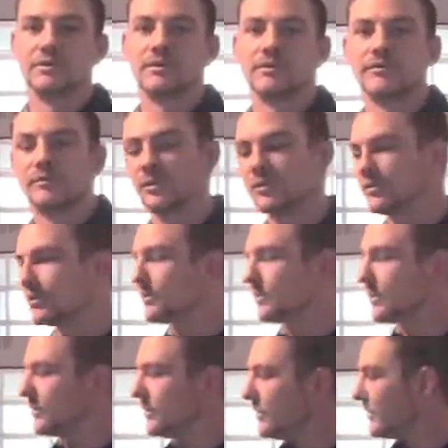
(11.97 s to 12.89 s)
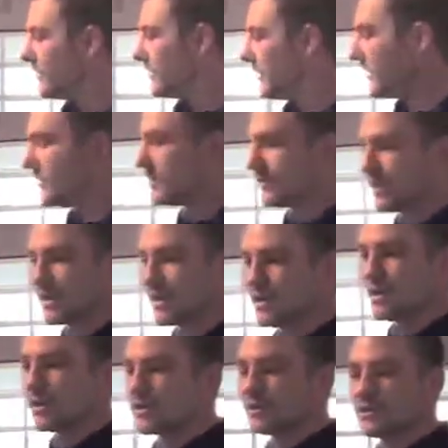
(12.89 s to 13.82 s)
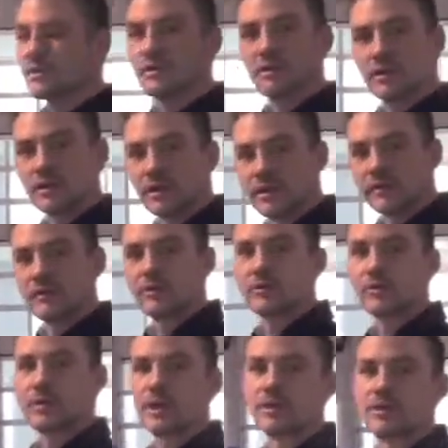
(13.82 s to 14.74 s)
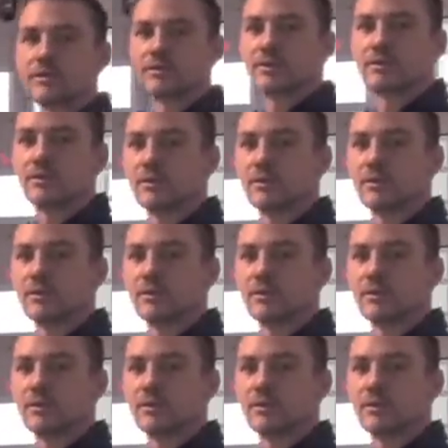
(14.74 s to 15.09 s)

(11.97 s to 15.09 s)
The first thing you want to do is get it on a level ground,